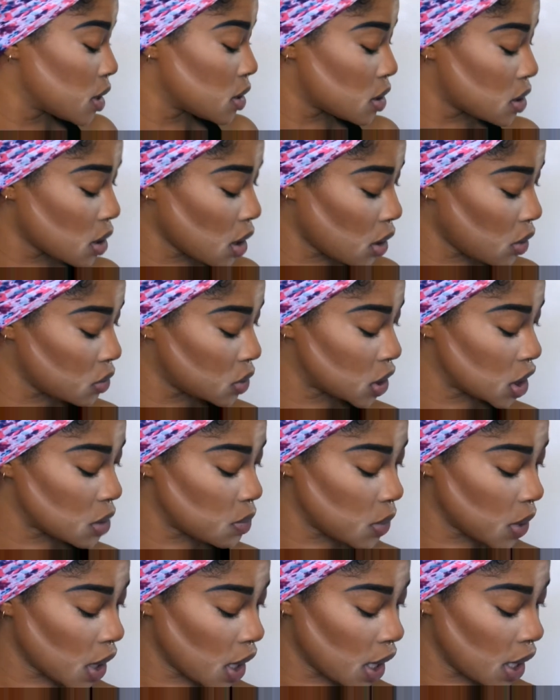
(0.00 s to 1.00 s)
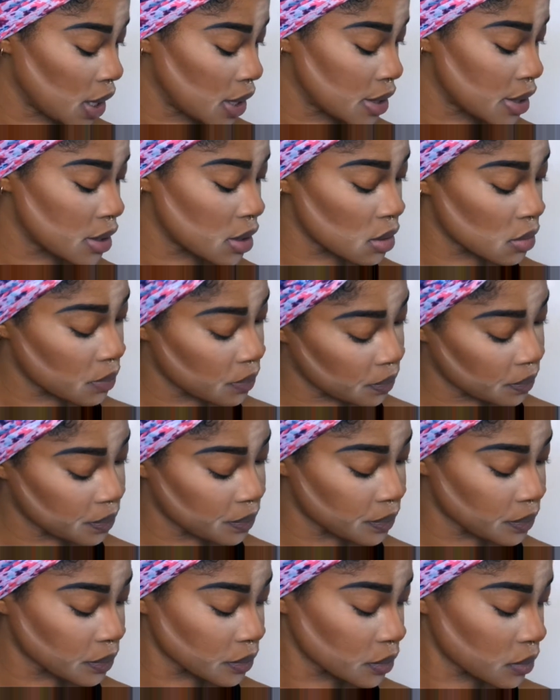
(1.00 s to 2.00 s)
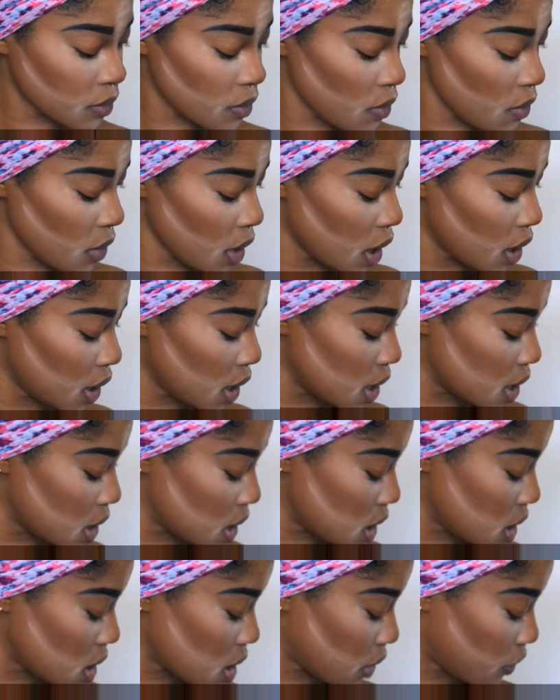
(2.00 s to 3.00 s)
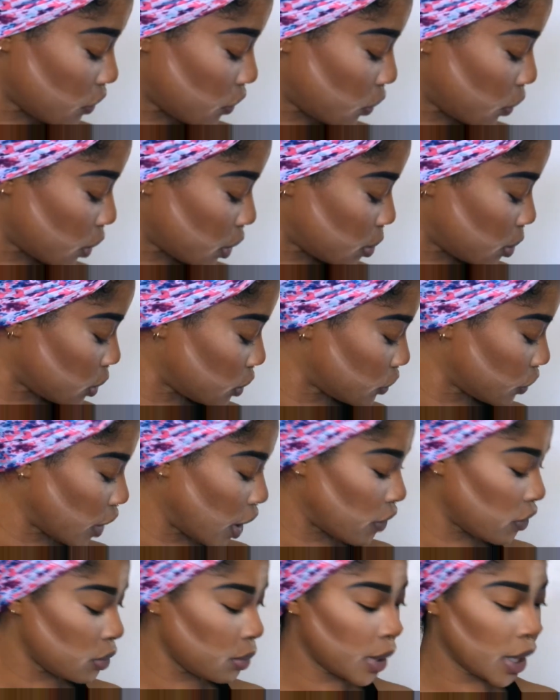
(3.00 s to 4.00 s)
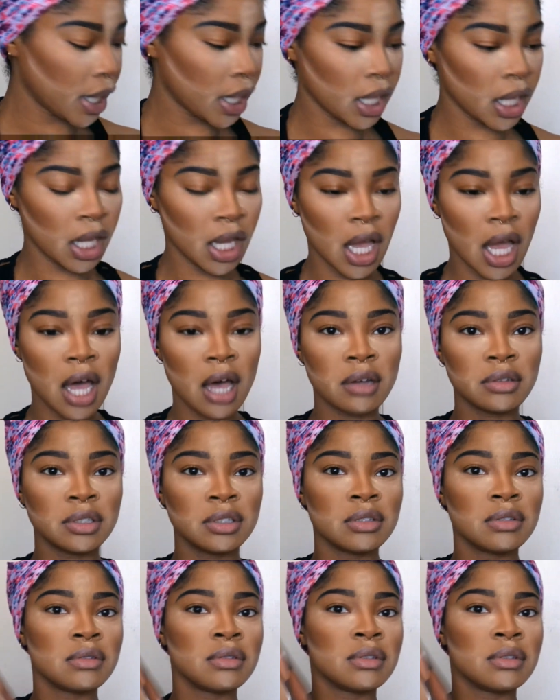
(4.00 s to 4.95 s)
So just because this is affordable for everybody, I'll